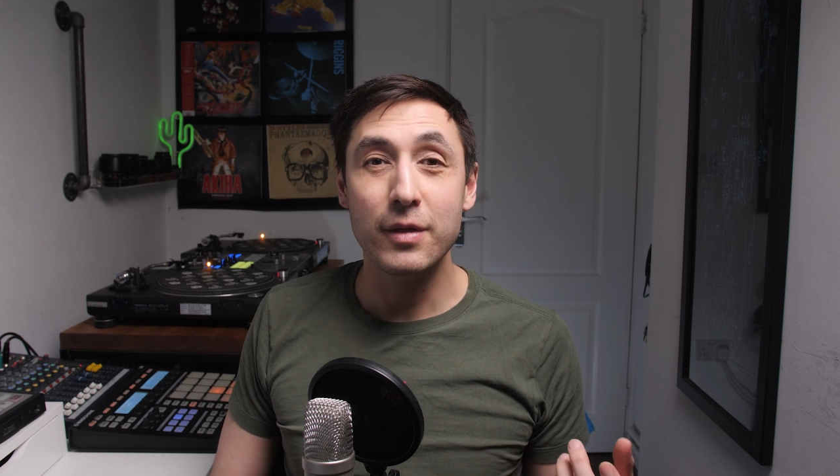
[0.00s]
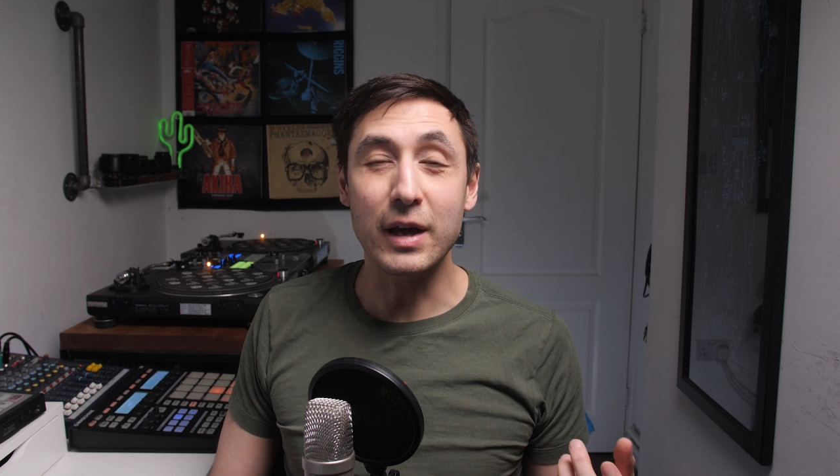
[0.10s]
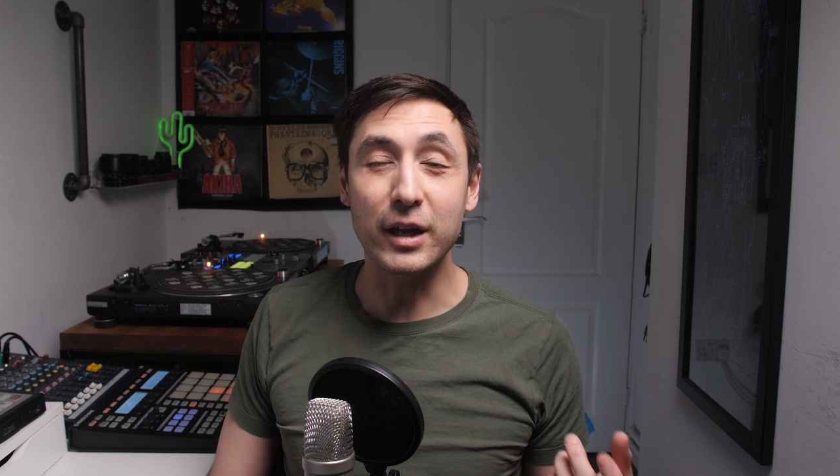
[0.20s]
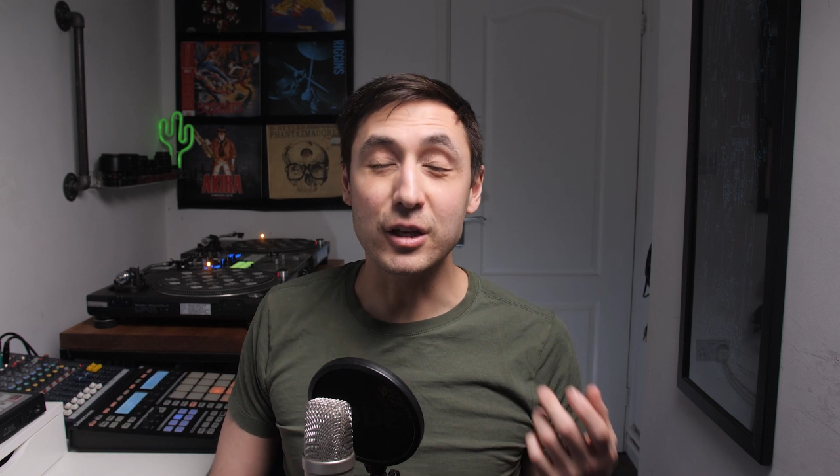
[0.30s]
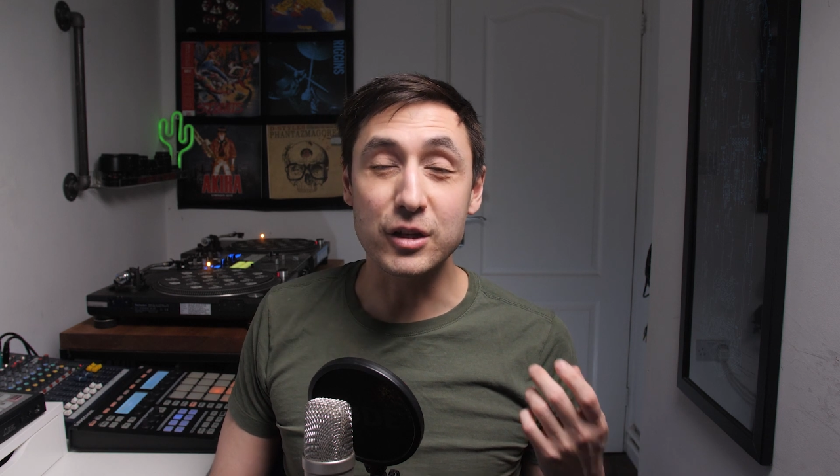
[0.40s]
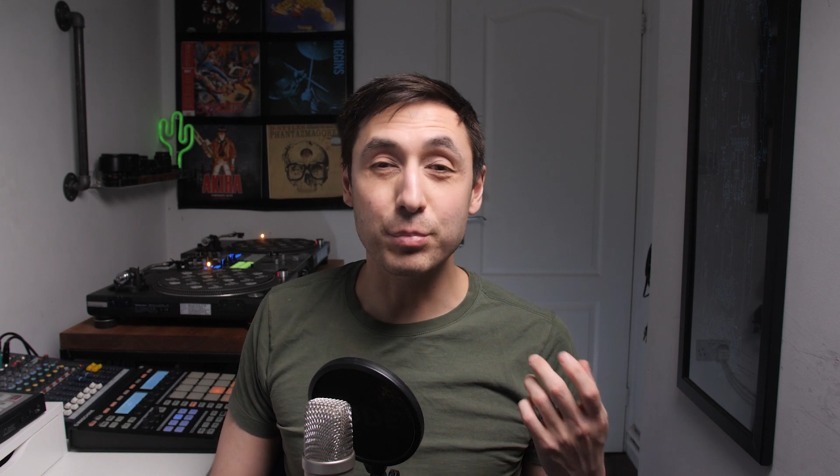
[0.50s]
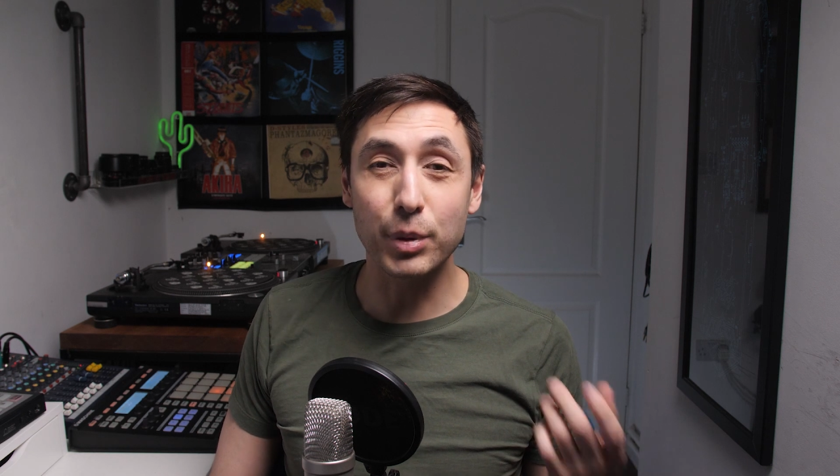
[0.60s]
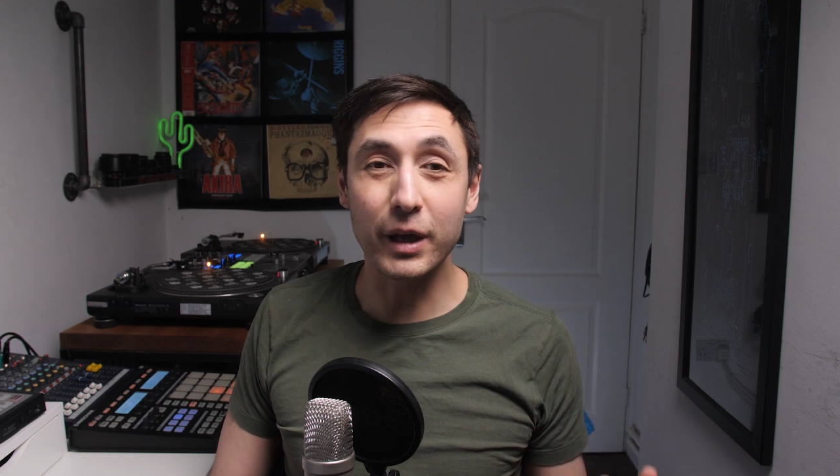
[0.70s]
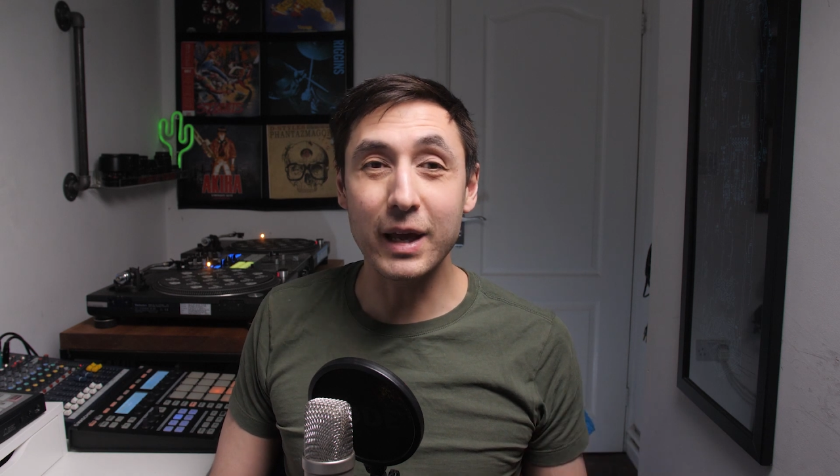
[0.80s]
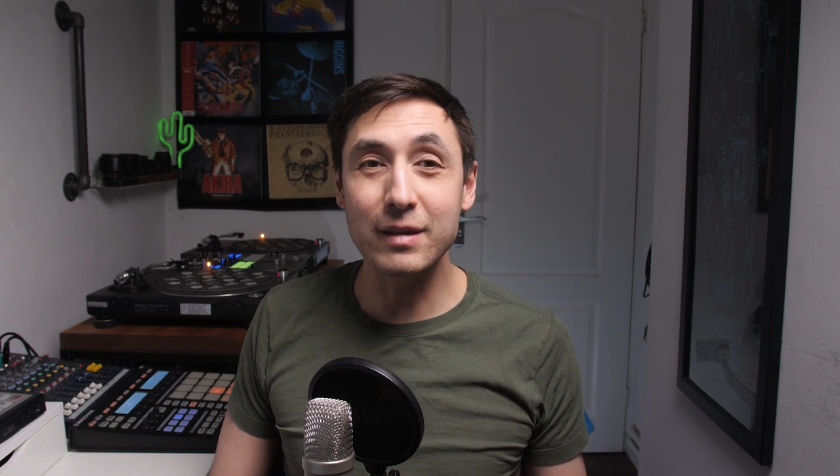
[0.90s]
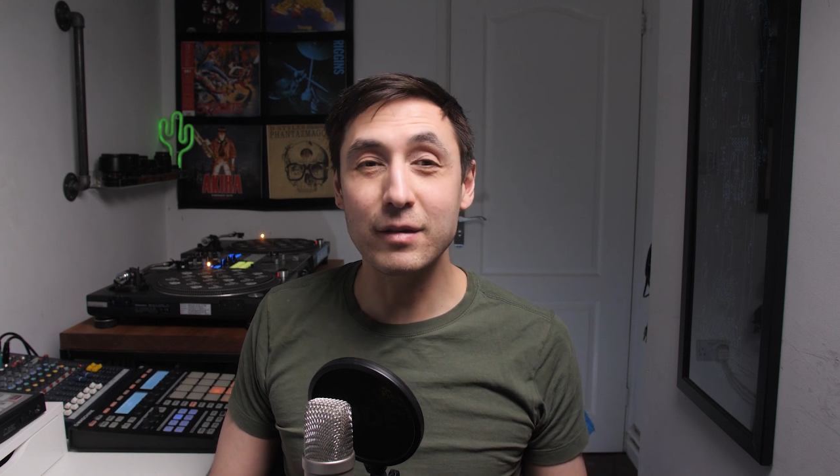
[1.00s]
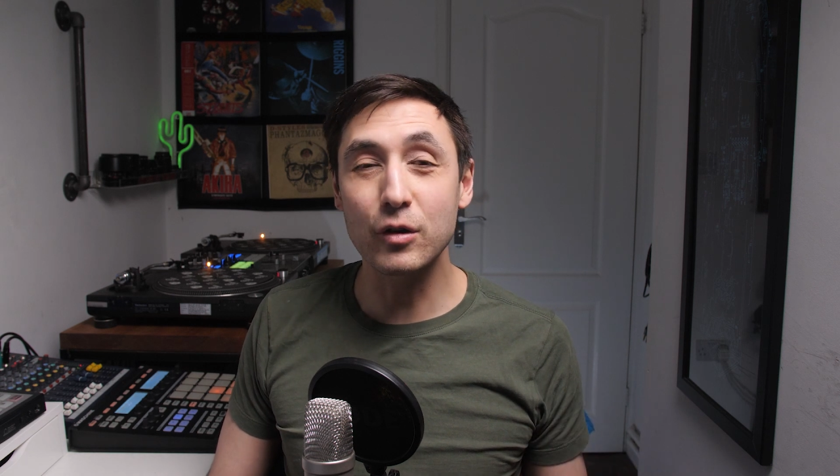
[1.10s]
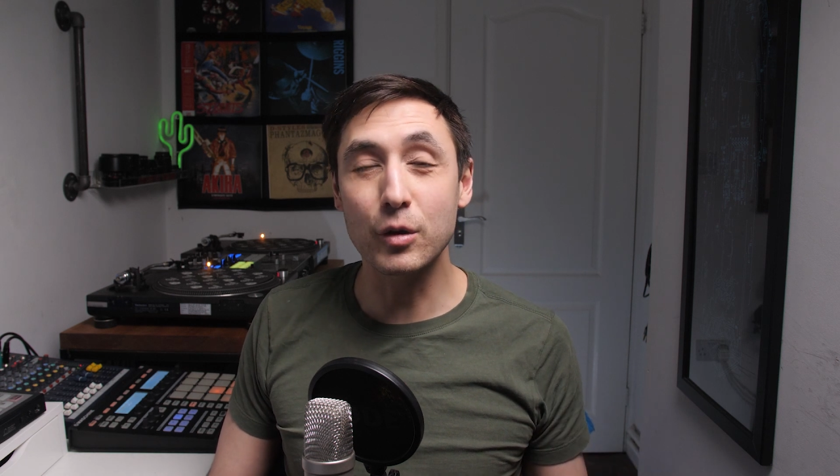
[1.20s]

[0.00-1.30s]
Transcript: that you can just plug it into your